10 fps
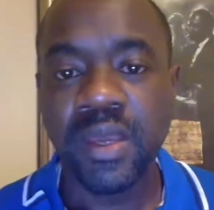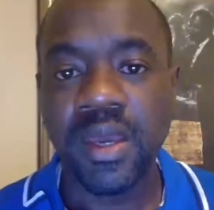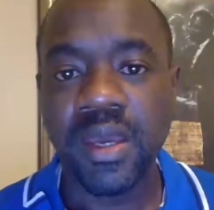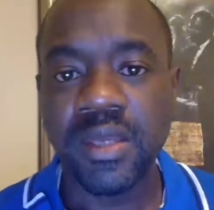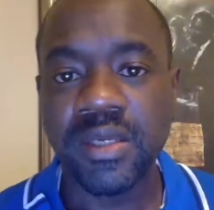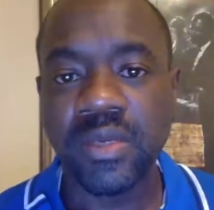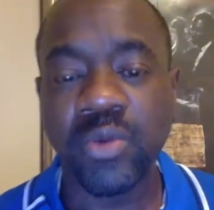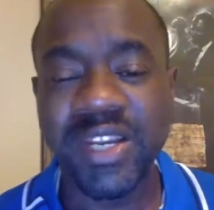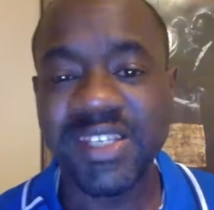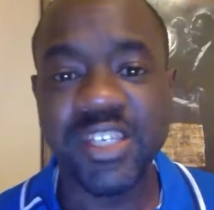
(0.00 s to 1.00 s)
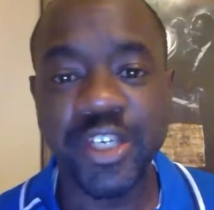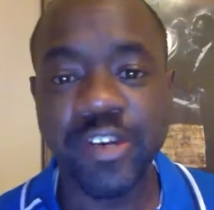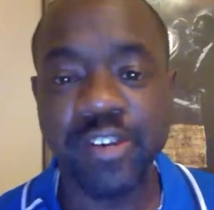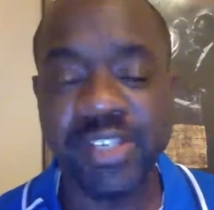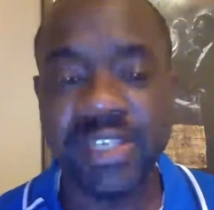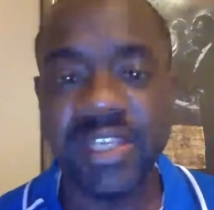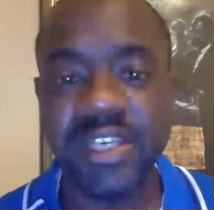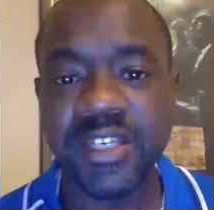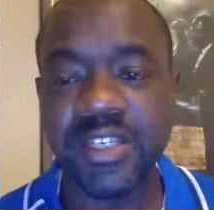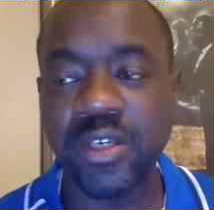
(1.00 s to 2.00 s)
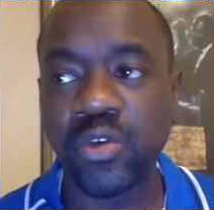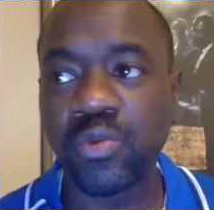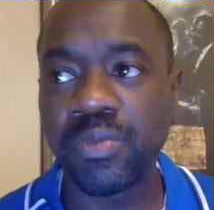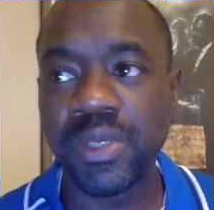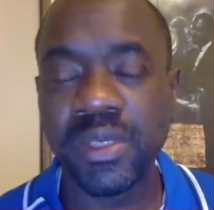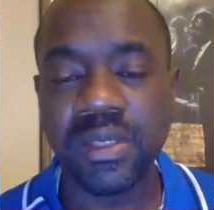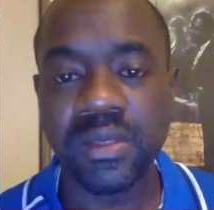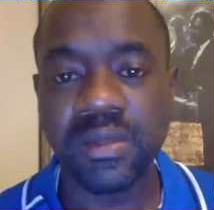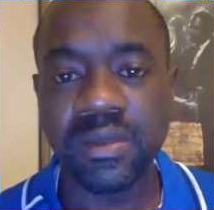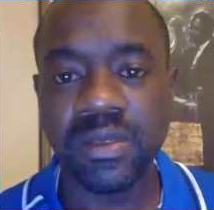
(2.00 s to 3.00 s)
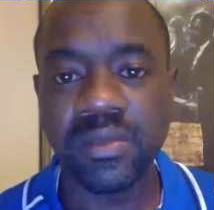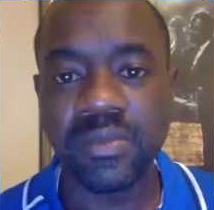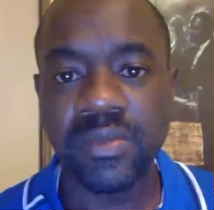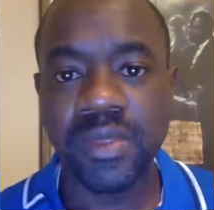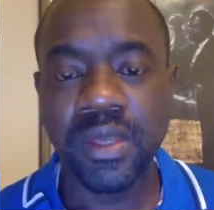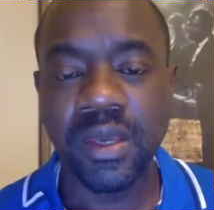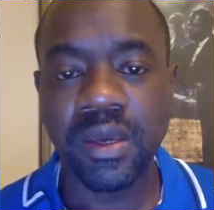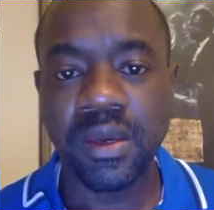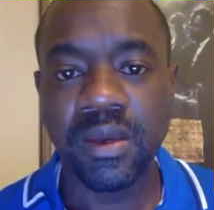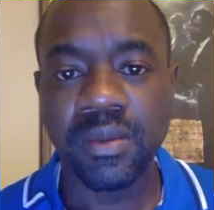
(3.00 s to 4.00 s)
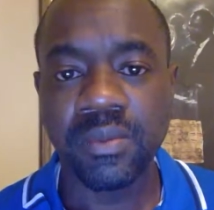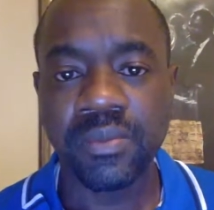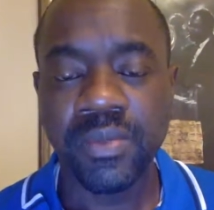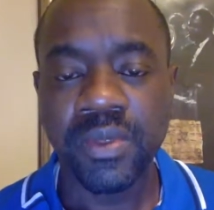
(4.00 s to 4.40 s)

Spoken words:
And when I say generating leads, it could be um,